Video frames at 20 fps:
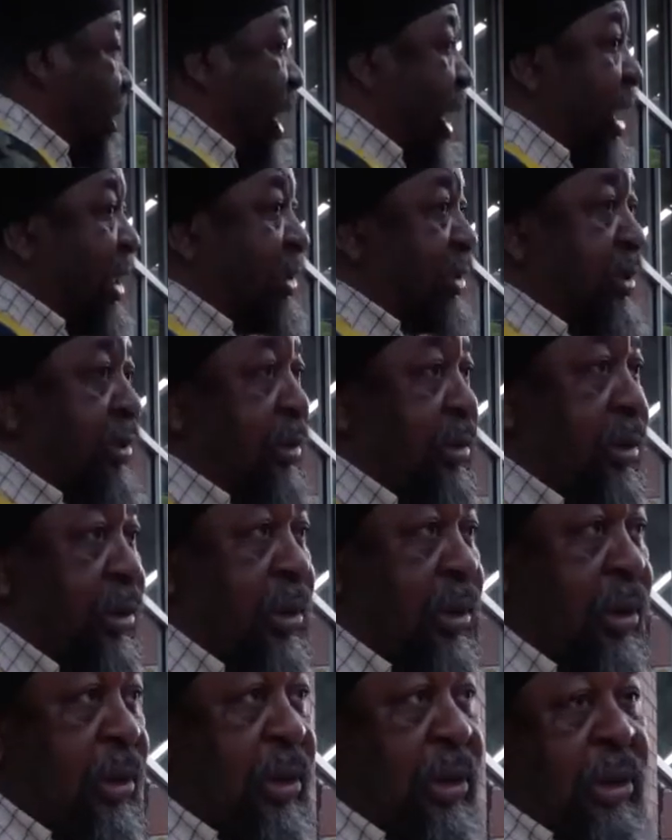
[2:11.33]
grass,
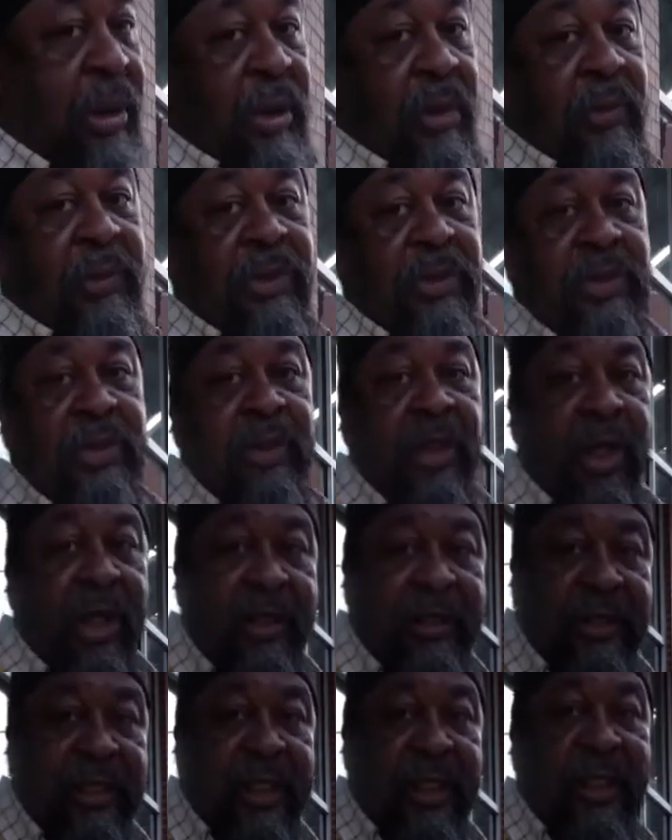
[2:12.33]
which is
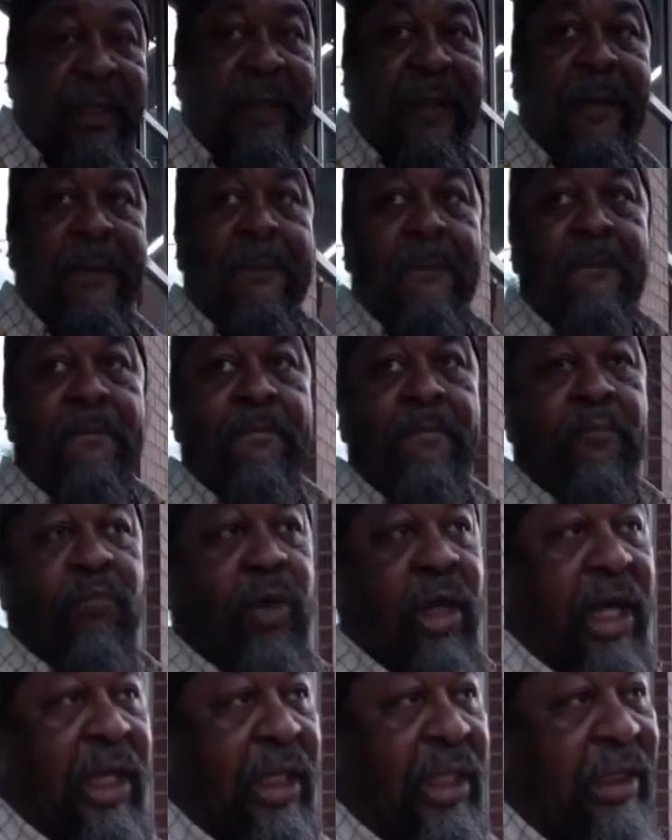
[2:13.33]
dark skin,
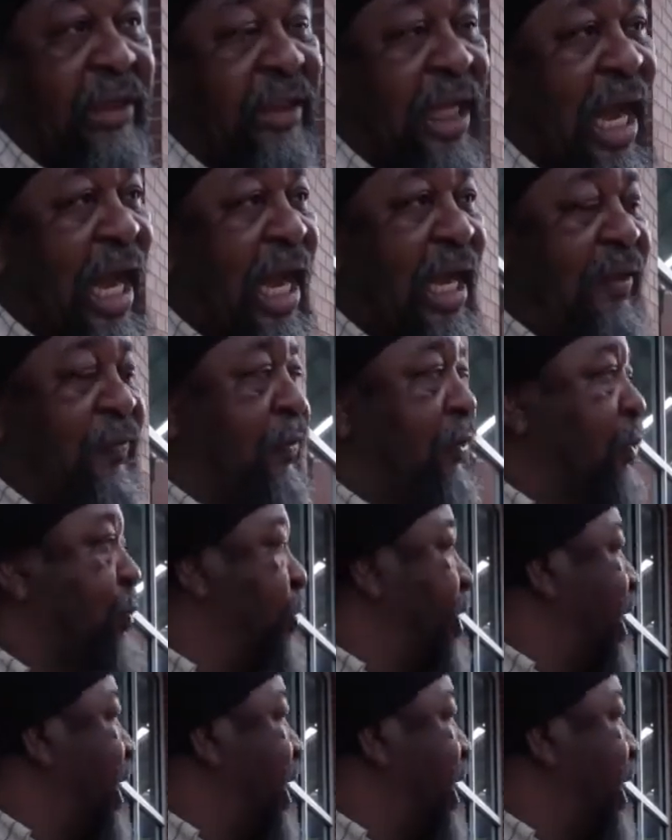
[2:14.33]
right? And his eyes was